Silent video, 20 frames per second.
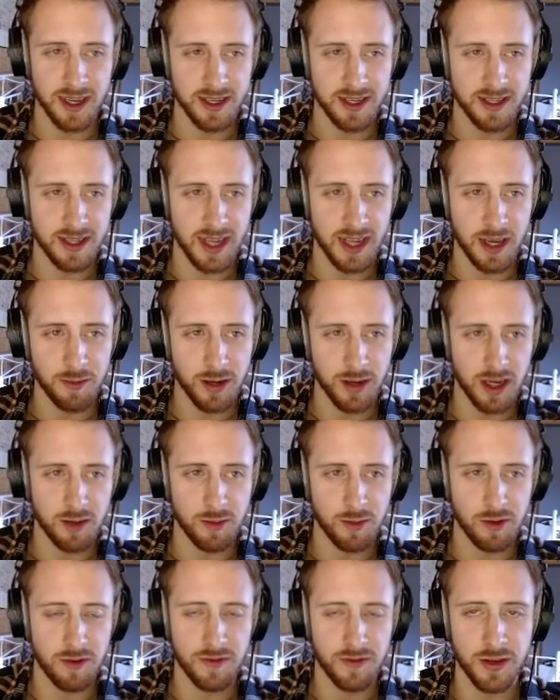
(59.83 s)
Today we're going to
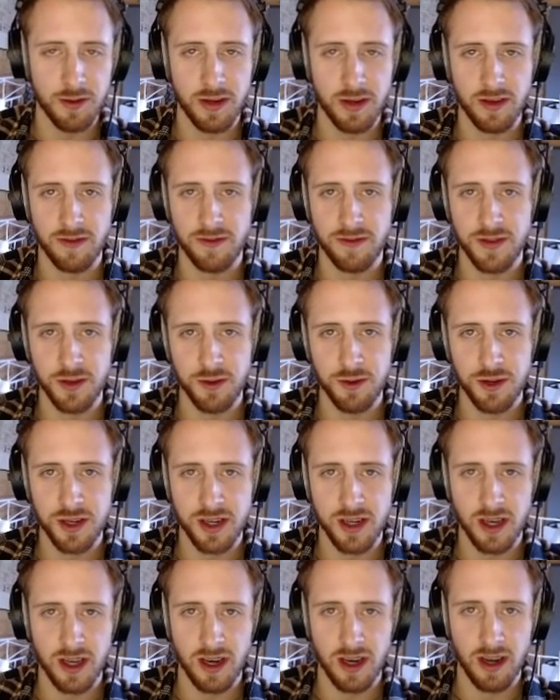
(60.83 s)
be reviewing
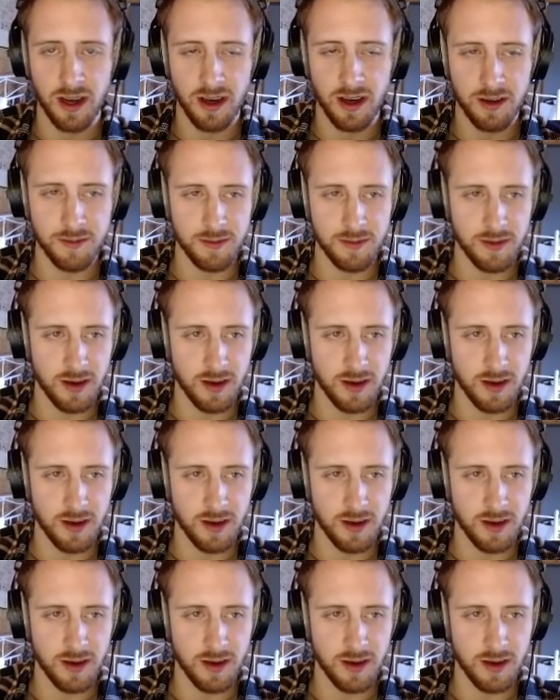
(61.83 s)
Fusion Alarm.